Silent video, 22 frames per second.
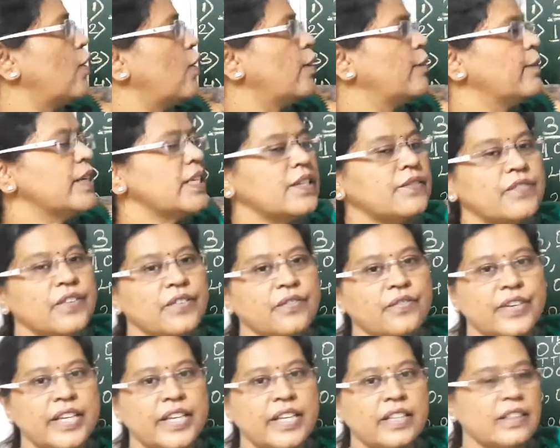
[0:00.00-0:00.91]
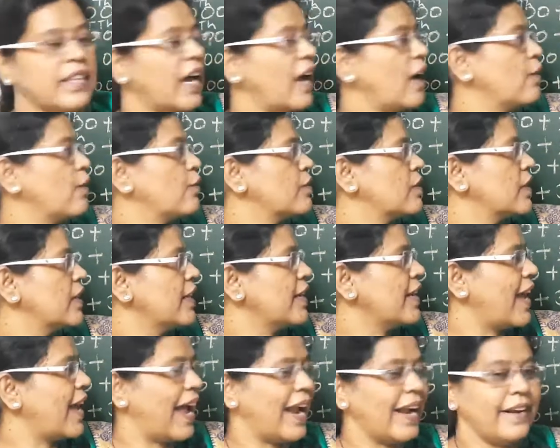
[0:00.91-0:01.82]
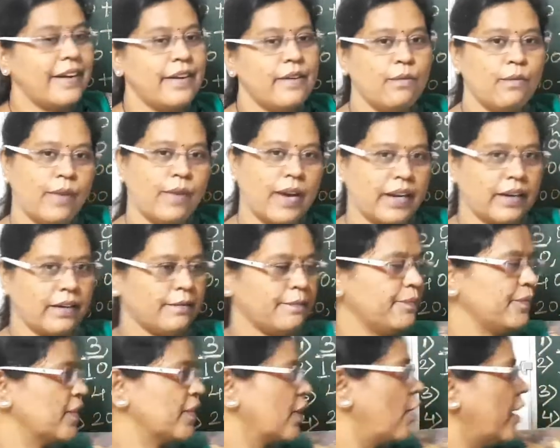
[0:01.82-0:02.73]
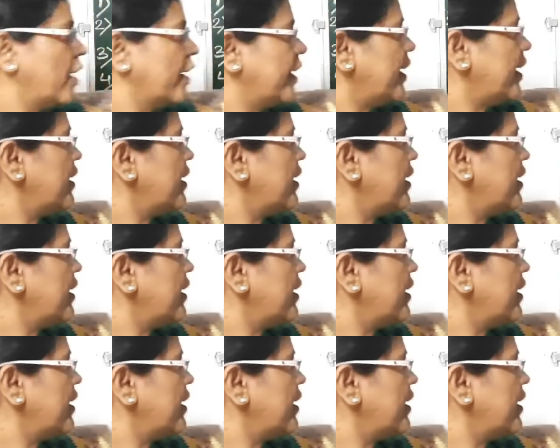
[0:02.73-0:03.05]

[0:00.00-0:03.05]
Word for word: form is 15,001. Got